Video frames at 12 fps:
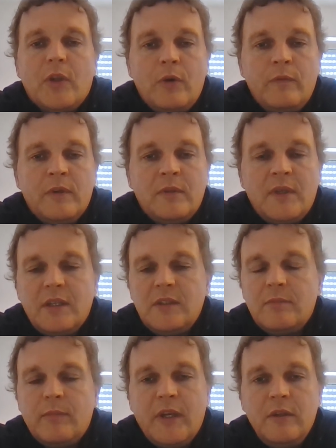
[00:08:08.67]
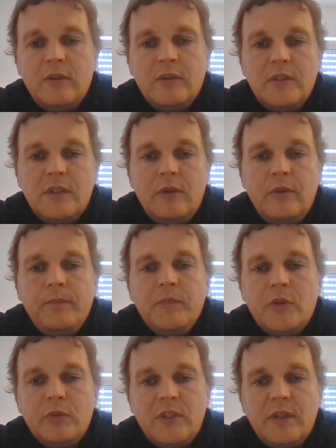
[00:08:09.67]
over the next month or so,
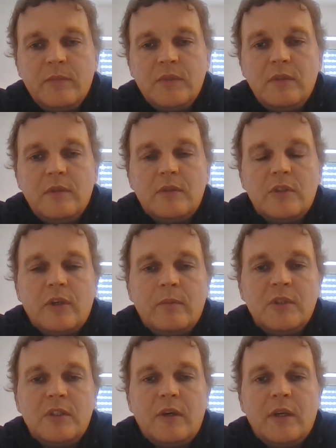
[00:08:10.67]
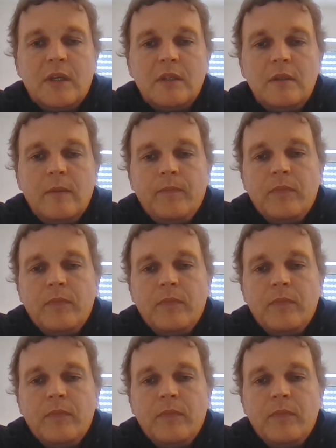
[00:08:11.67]
do some sermons on it,